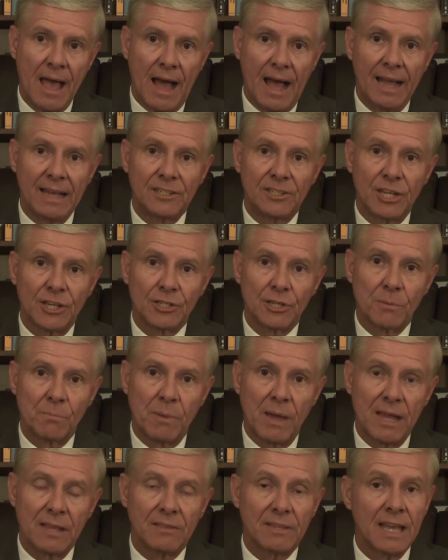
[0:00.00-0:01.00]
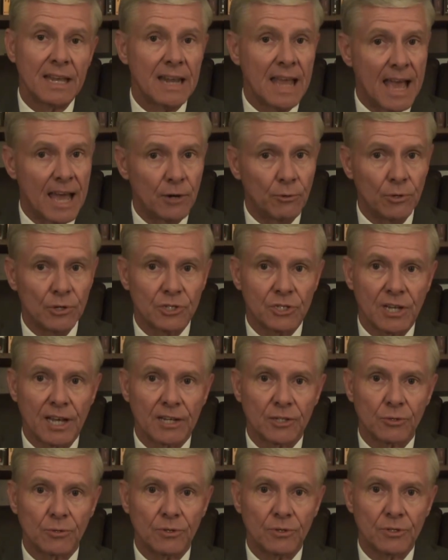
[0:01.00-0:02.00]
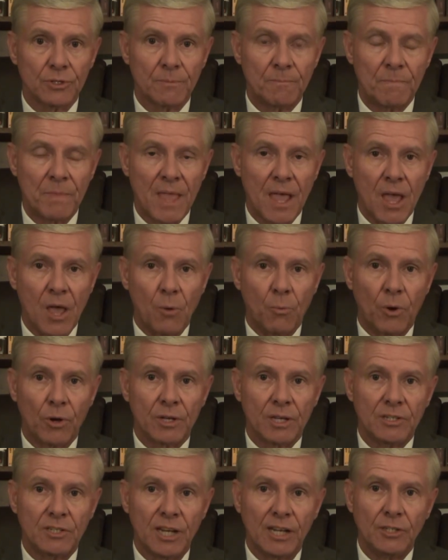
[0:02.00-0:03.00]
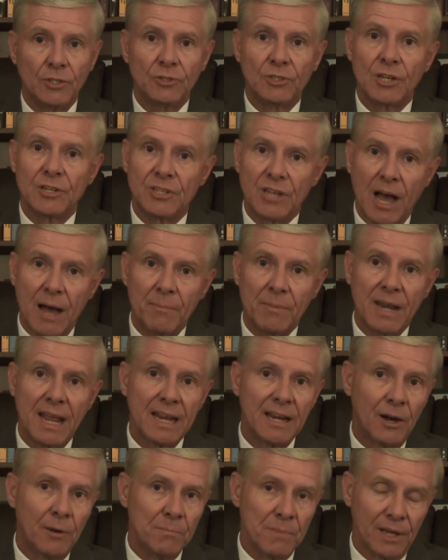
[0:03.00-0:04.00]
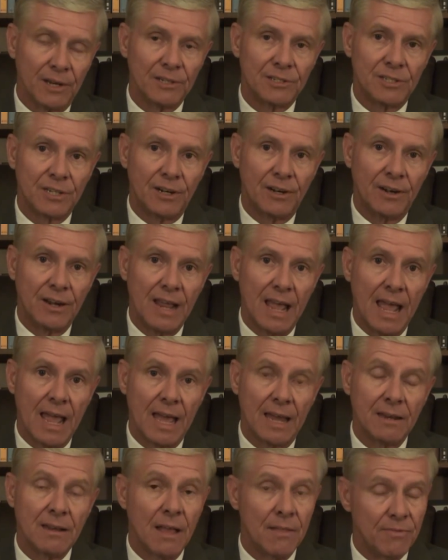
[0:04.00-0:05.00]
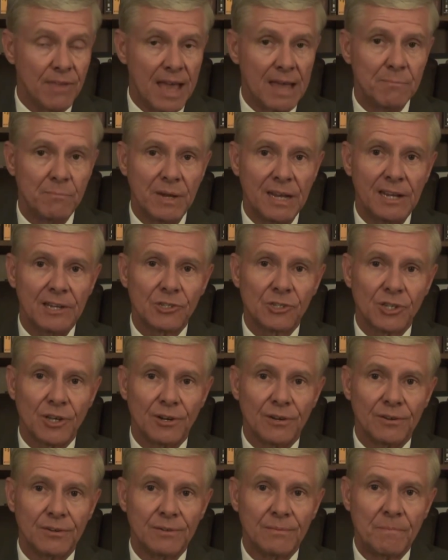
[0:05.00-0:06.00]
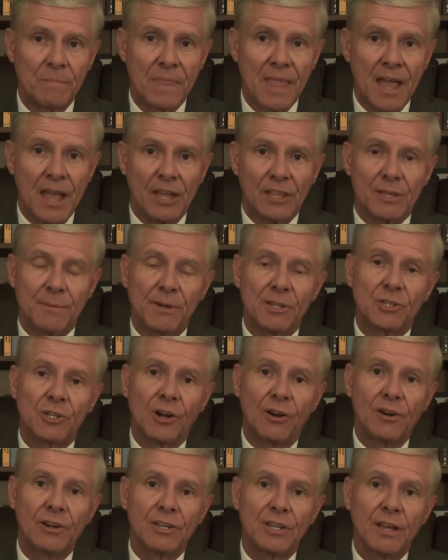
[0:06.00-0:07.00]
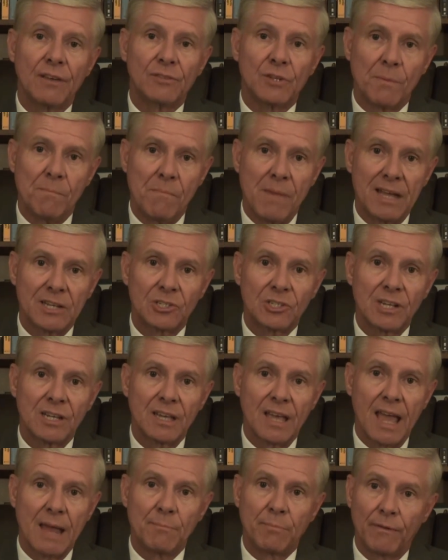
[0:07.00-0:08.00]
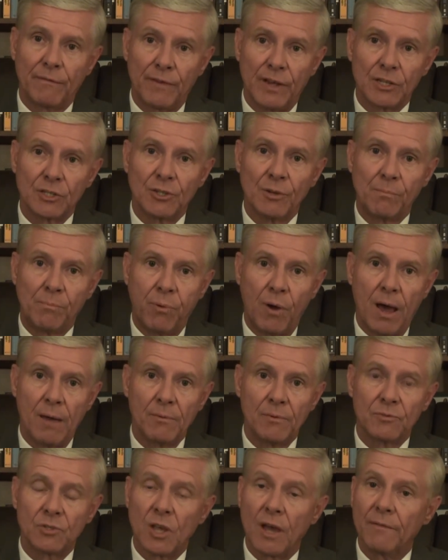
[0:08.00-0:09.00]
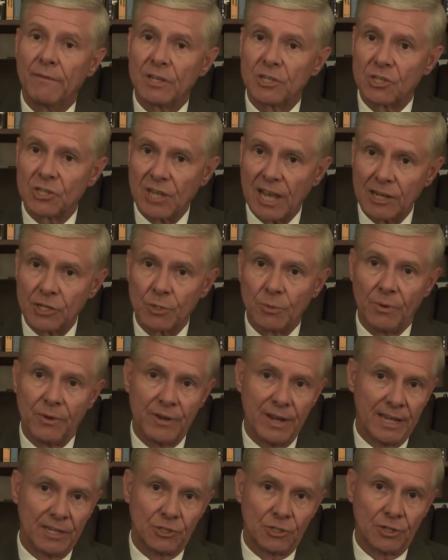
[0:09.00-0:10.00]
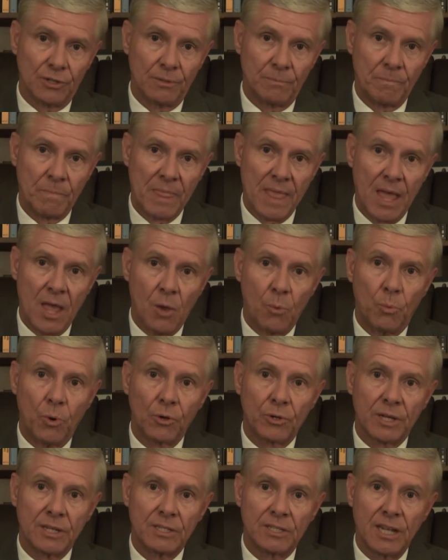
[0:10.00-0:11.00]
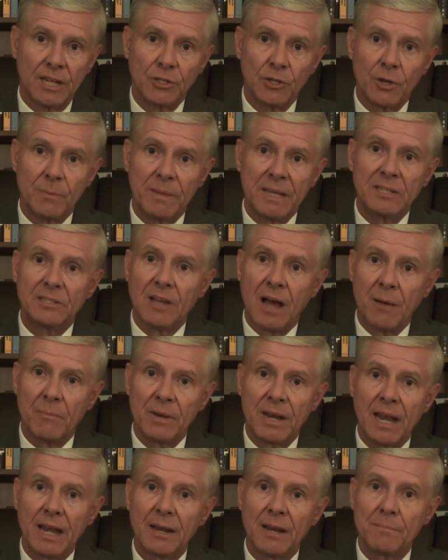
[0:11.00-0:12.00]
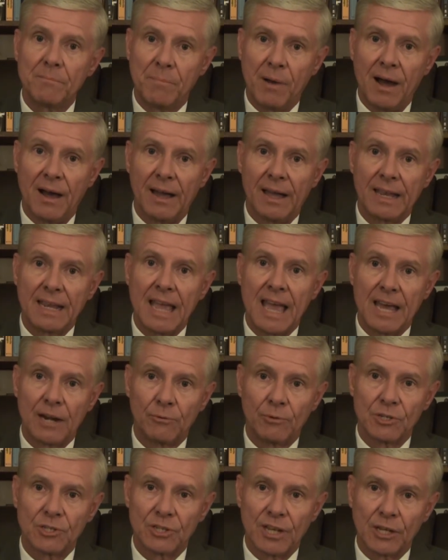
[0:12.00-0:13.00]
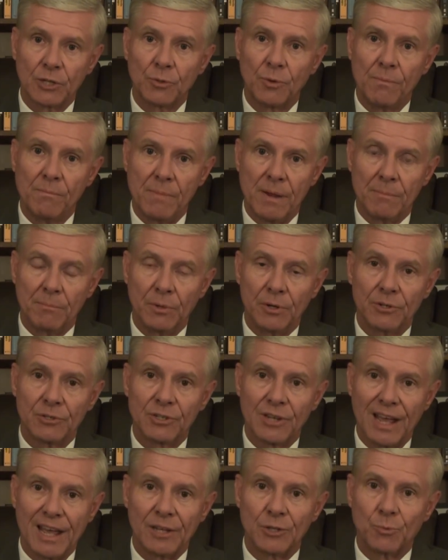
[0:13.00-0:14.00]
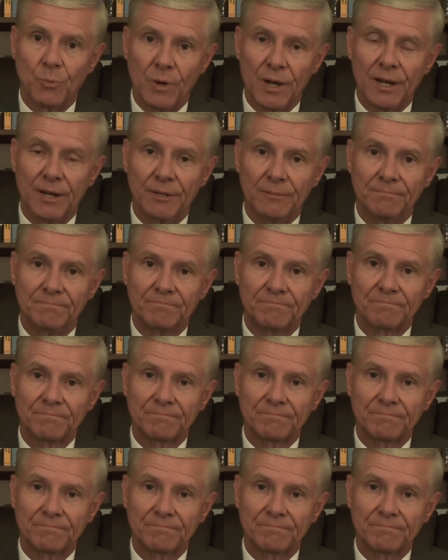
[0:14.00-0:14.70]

I anticipate that heterosexuals will continue to dominate our military, and, that being so, the majority of domestic and professional problems of a sexual nature will continue to be dominated by heterosexual members as well.